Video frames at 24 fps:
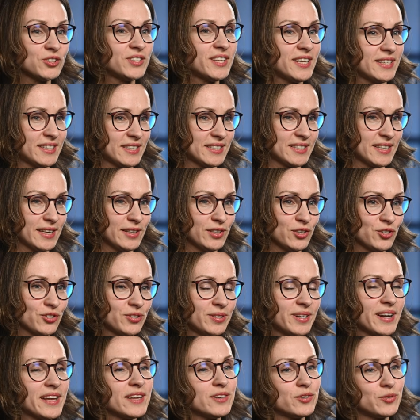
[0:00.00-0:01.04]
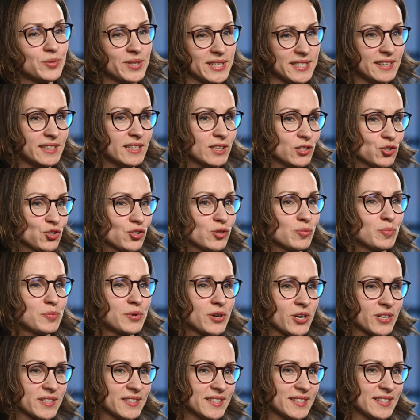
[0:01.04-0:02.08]
data center and residential
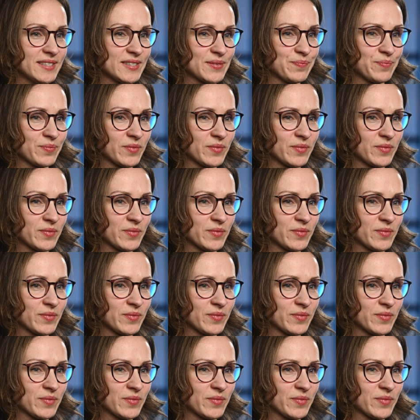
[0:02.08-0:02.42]
proxies.